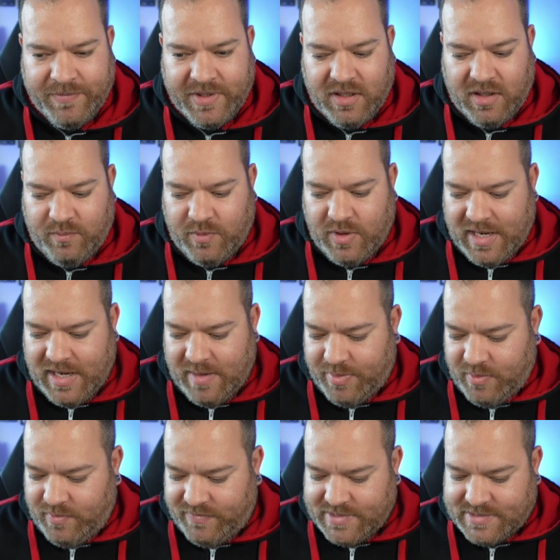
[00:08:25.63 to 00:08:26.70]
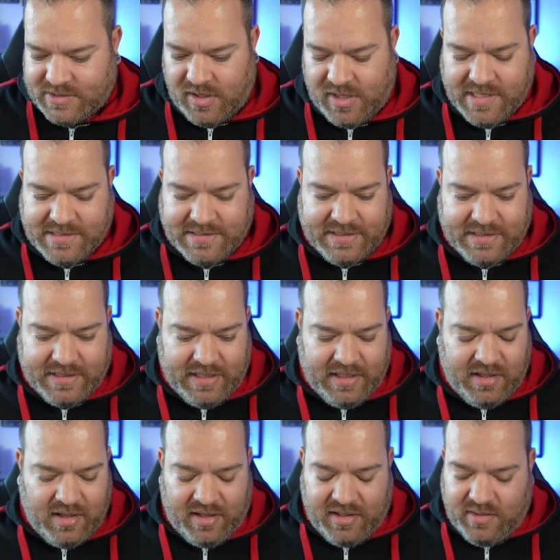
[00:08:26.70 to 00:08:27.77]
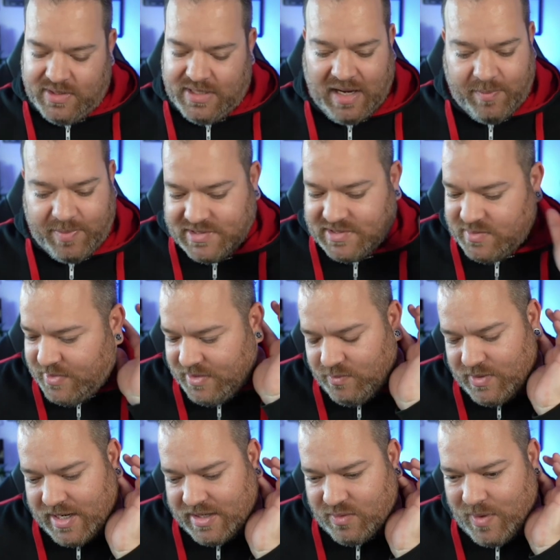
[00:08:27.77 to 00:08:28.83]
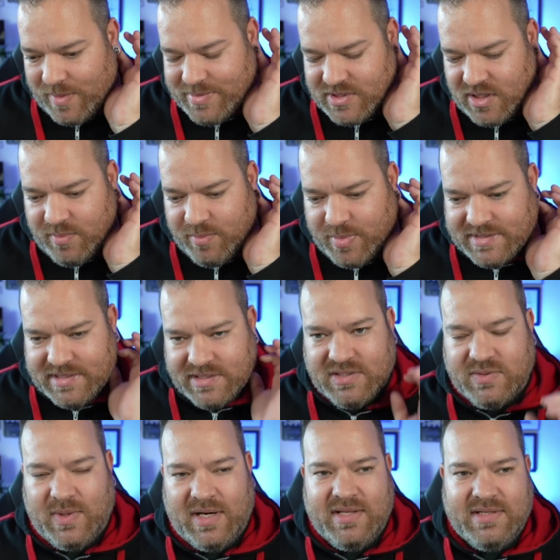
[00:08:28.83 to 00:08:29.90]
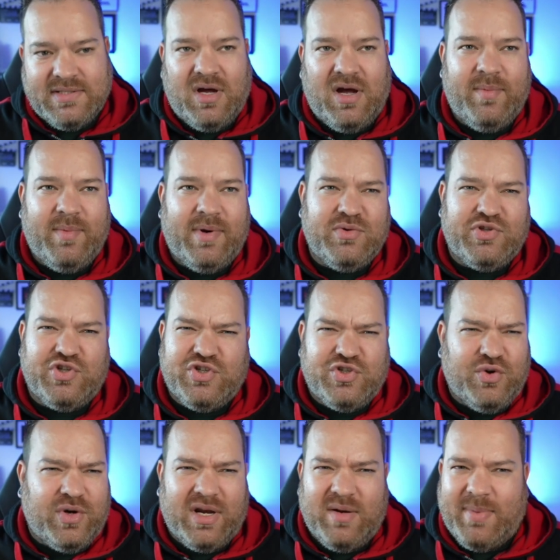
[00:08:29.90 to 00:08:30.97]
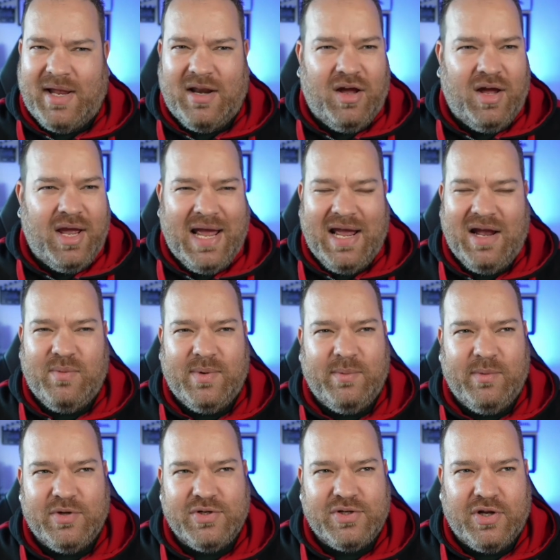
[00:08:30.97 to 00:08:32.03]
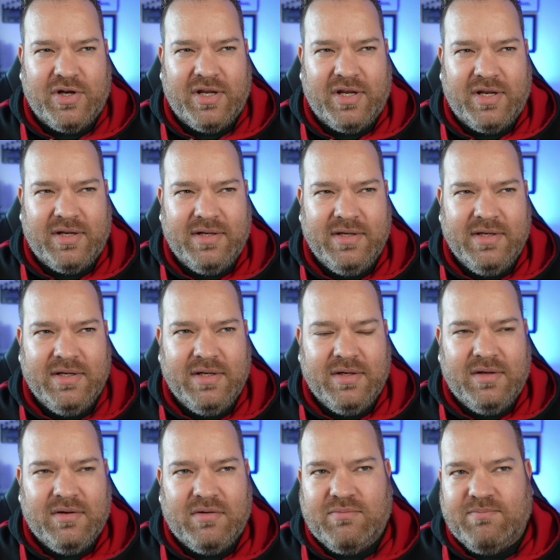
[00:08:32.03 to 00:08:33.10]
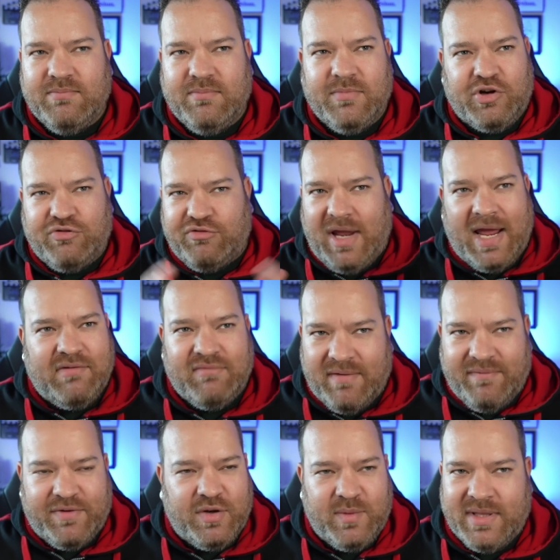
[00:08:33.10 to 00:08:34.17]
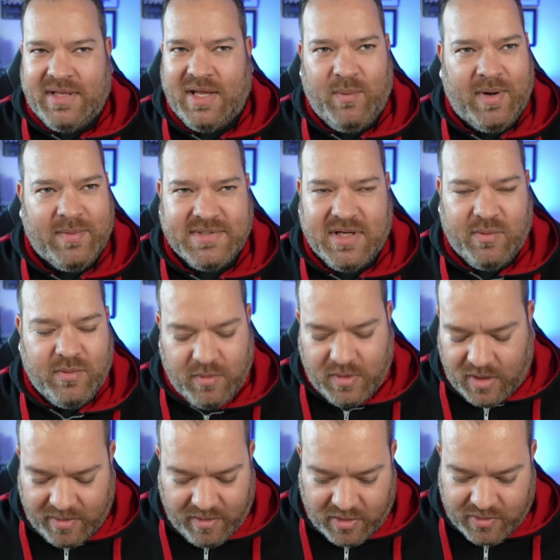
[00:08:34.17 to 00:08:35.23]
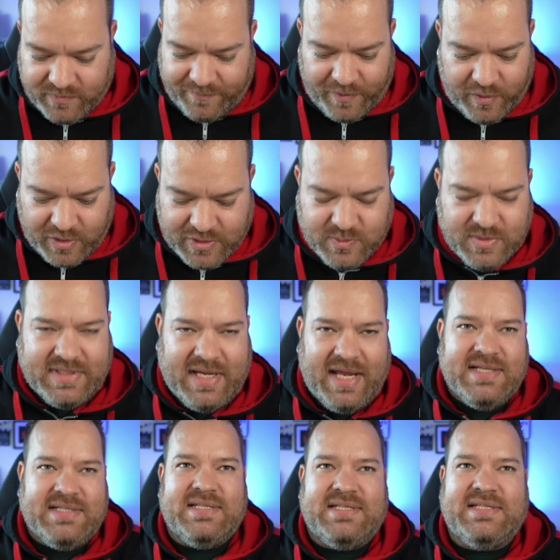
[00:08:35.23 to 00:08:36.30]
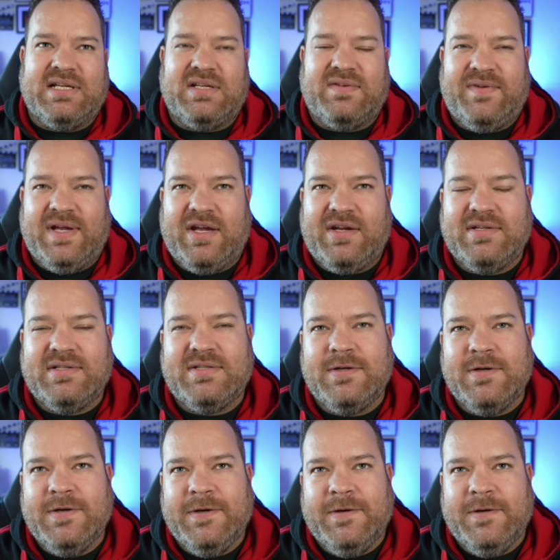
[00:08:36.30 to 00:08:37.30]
And what happened with this guy is it happened to be, we had a website business as well at the time, and I was just talking about like how we were going to create revenue in that website. We were like, our focus was getting to 6 figures.